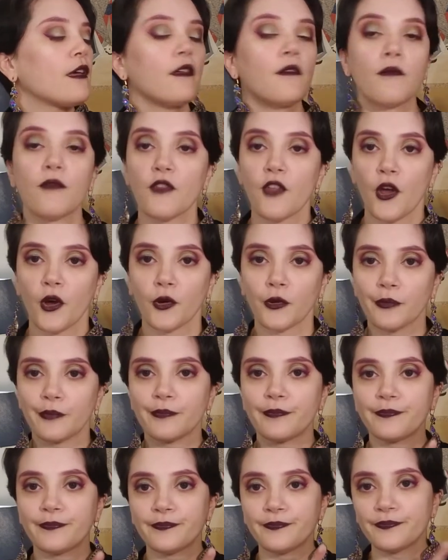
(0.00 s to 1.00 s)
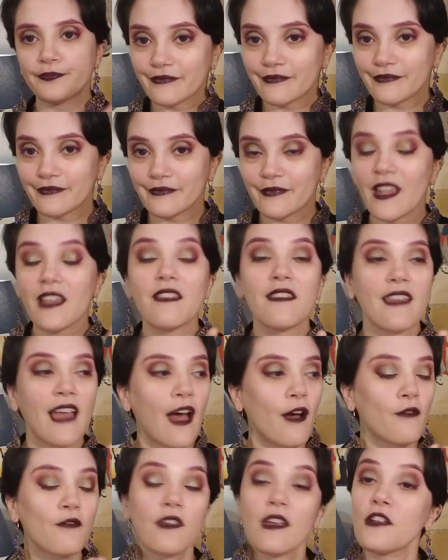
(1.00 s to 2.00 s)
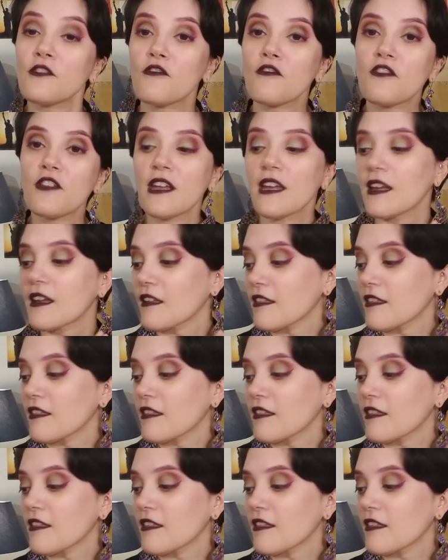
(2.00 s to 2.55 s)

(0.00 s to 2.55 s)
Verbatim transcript: So, sounds interesting,